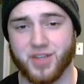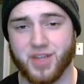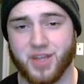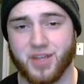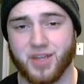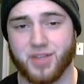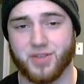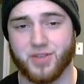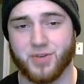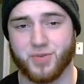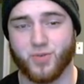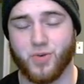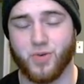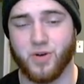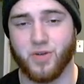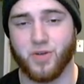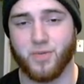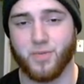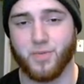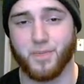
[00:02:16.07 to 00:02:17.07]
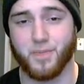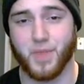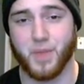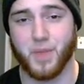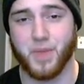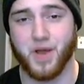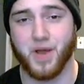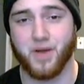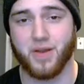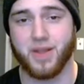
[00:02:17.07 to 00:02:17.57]
Like there's one
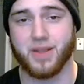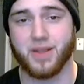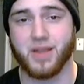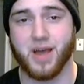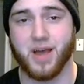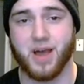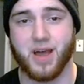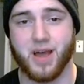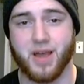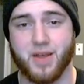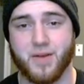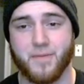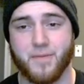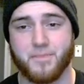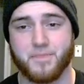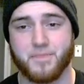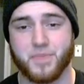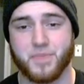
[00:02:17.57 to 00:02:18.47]
about a guy